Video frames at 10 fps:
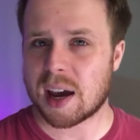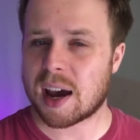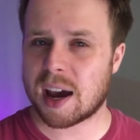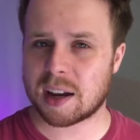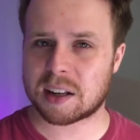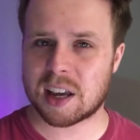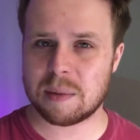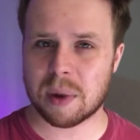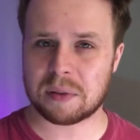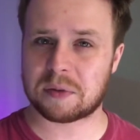and
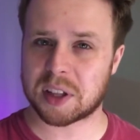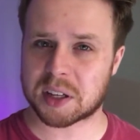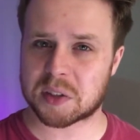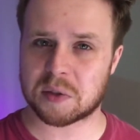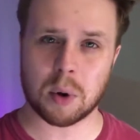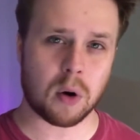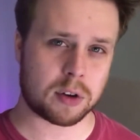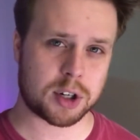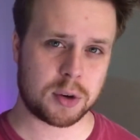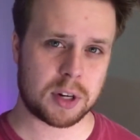keep my flicks from
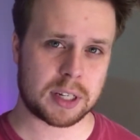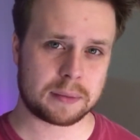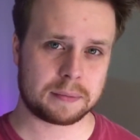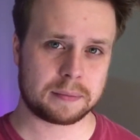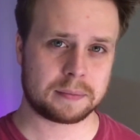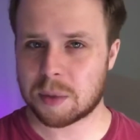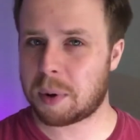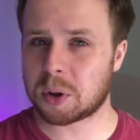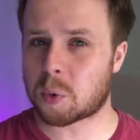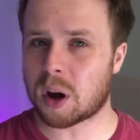overshooting. The
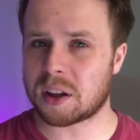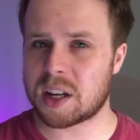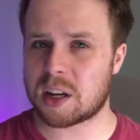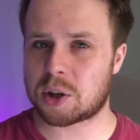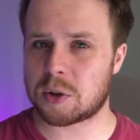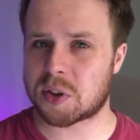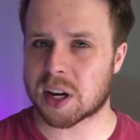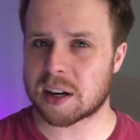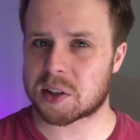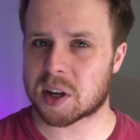build quality issues that
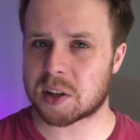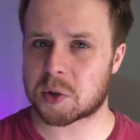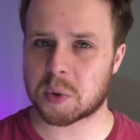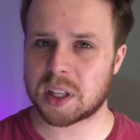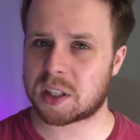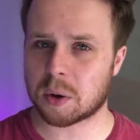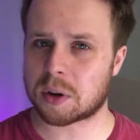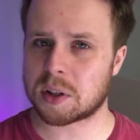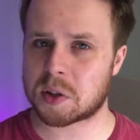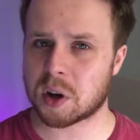I discussed really
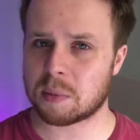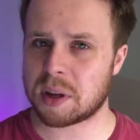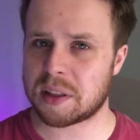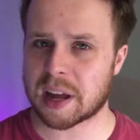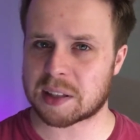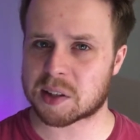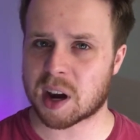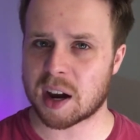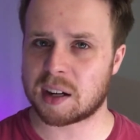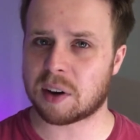don't concern me. That's
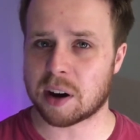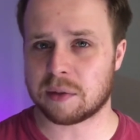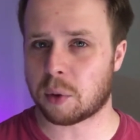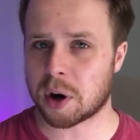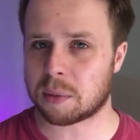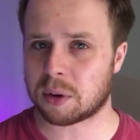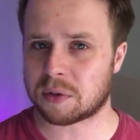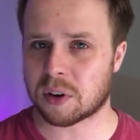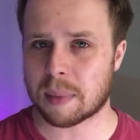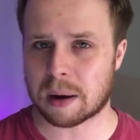kind of unavoidable
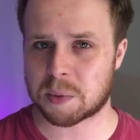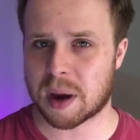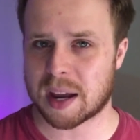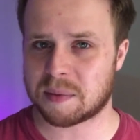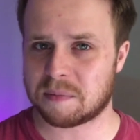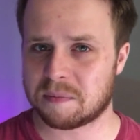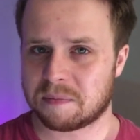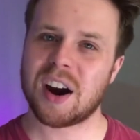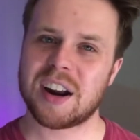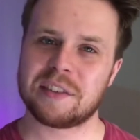for a mousepad.
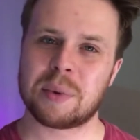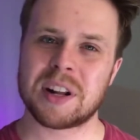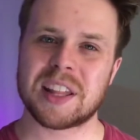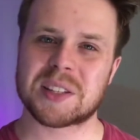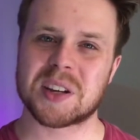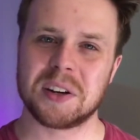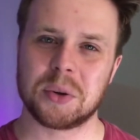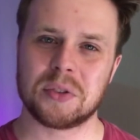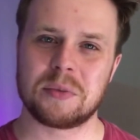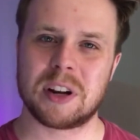Alright everybody, that's going to
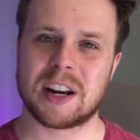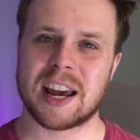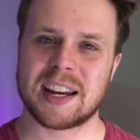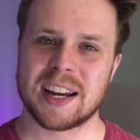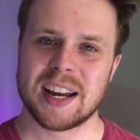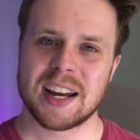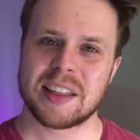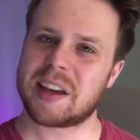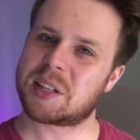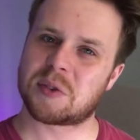do it for me today.
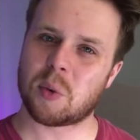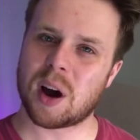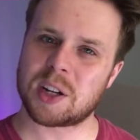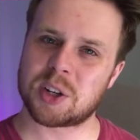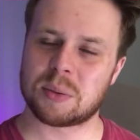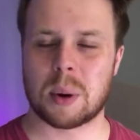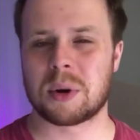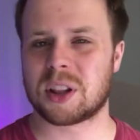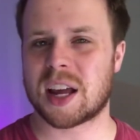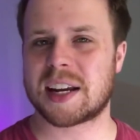Thanks for watching.
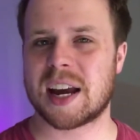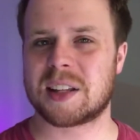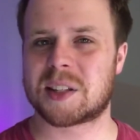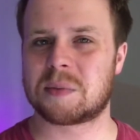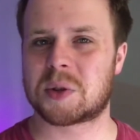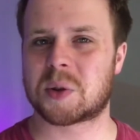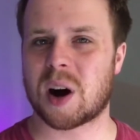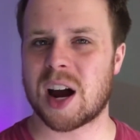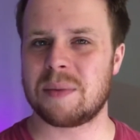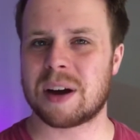Remember to like and
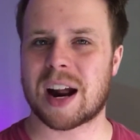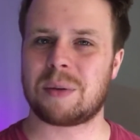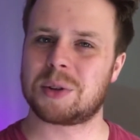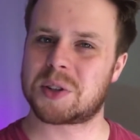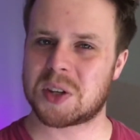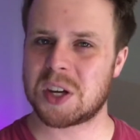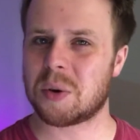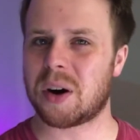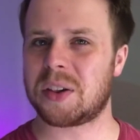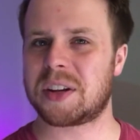subscribe, and I will see
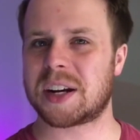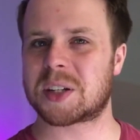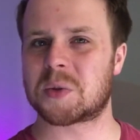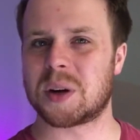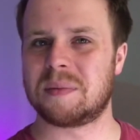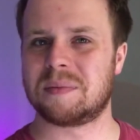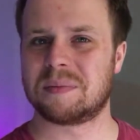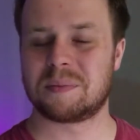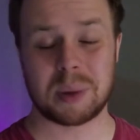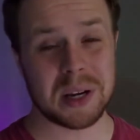you all in the next one.
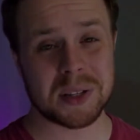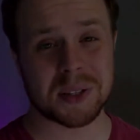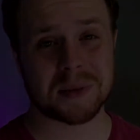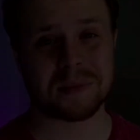Peace!